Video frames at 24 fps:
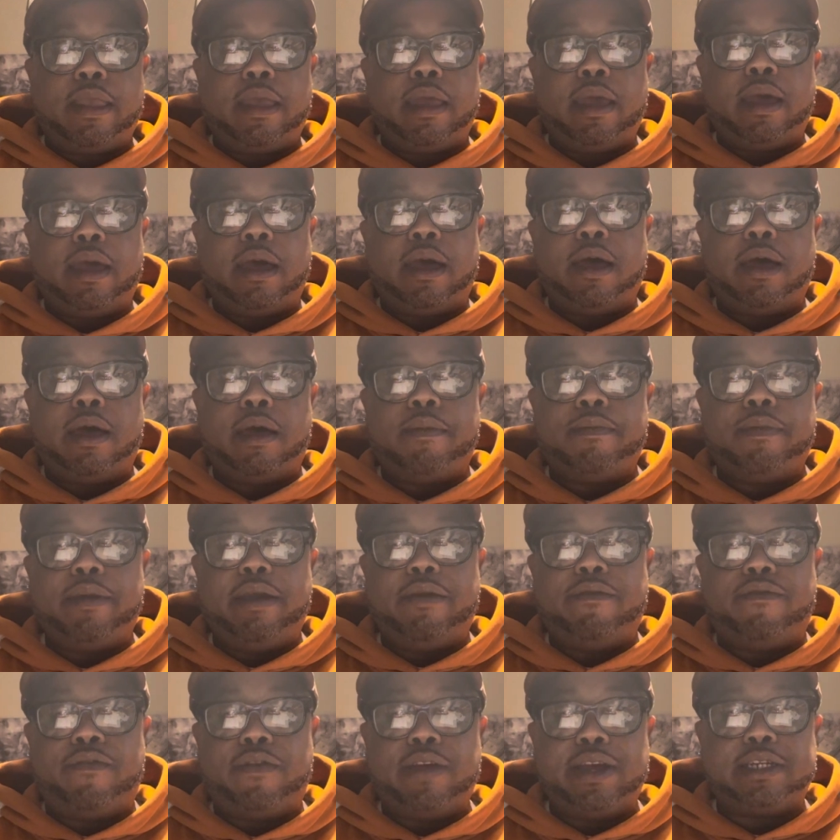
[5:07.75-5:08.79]

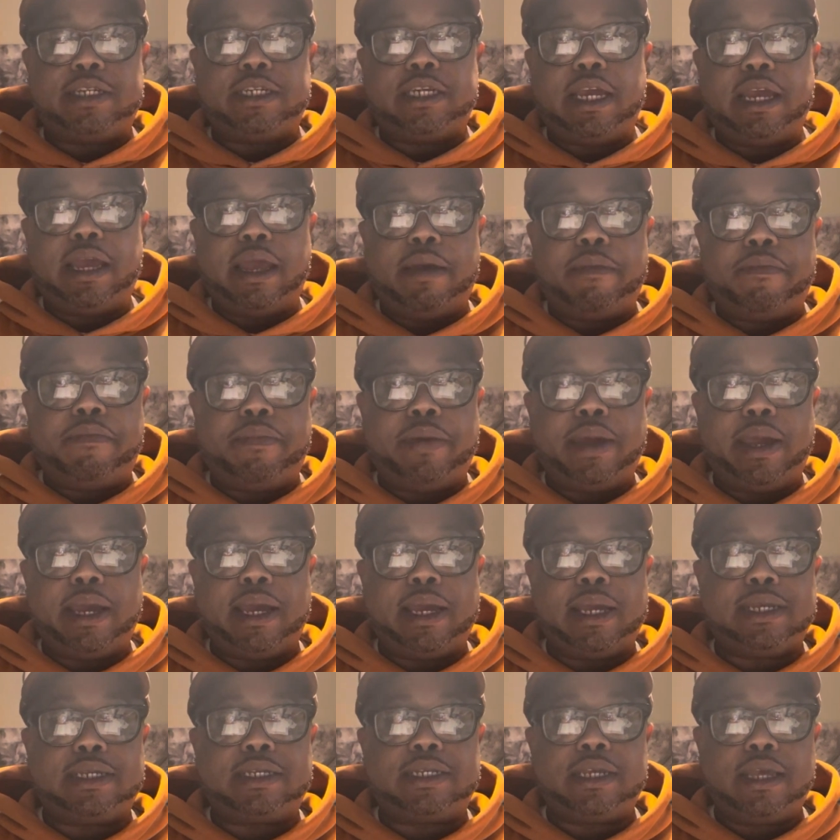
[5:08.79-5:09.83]
efficient and
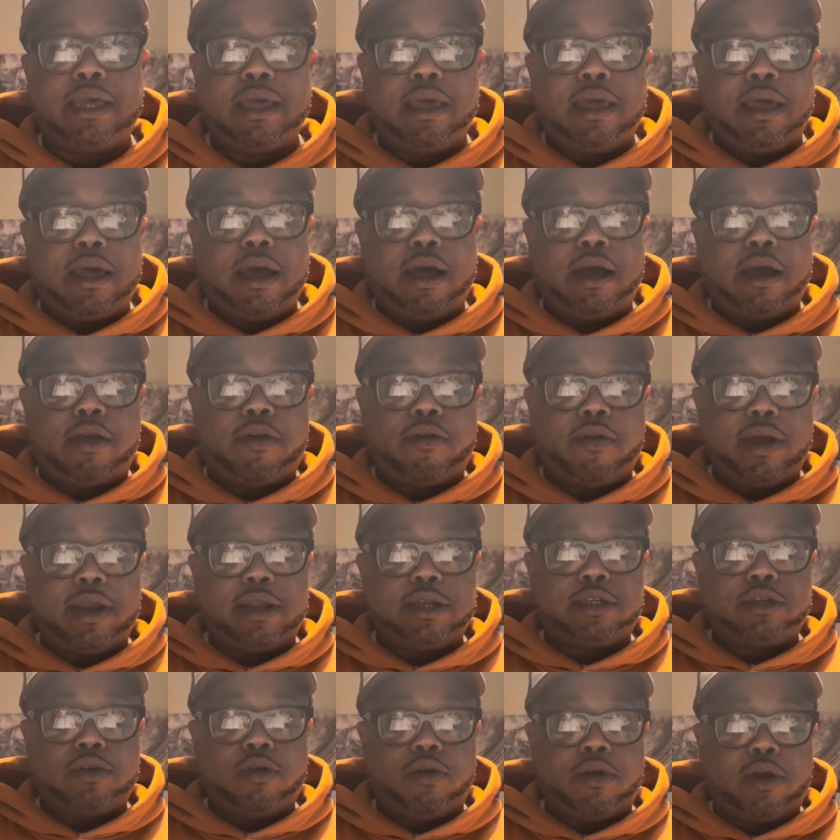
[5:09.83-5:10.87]
biggest credit
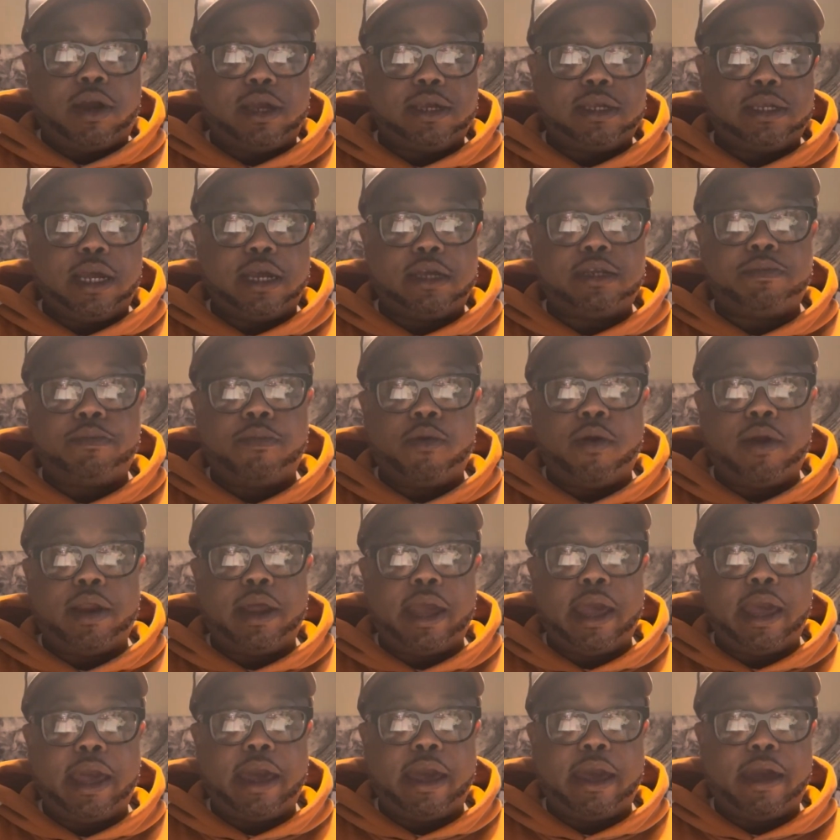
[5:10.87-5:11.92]
score, because that's more than
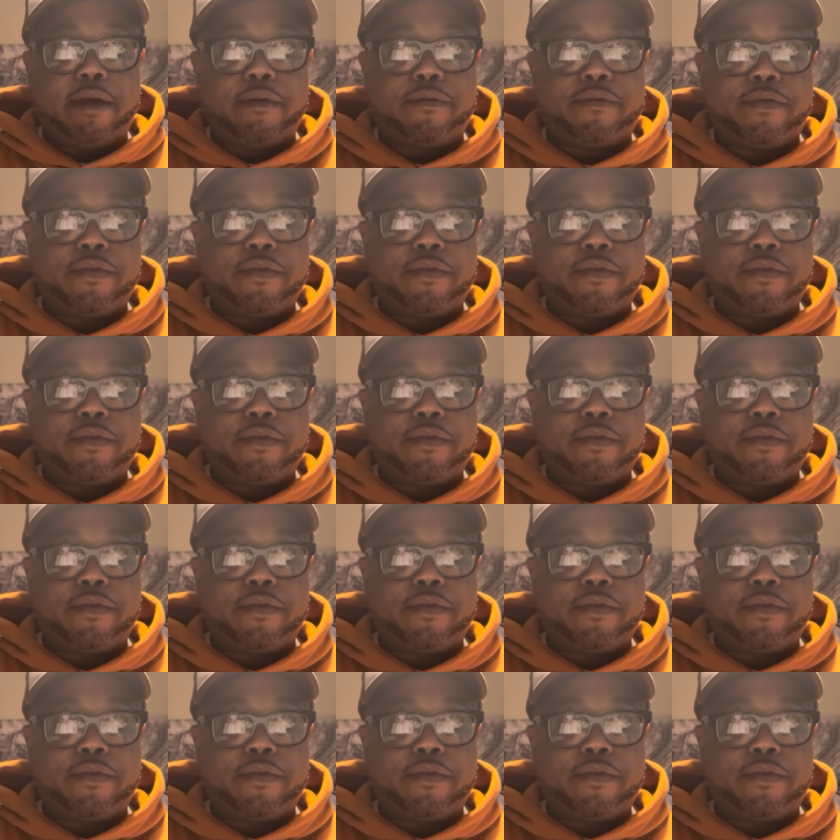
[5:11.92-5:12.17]
half.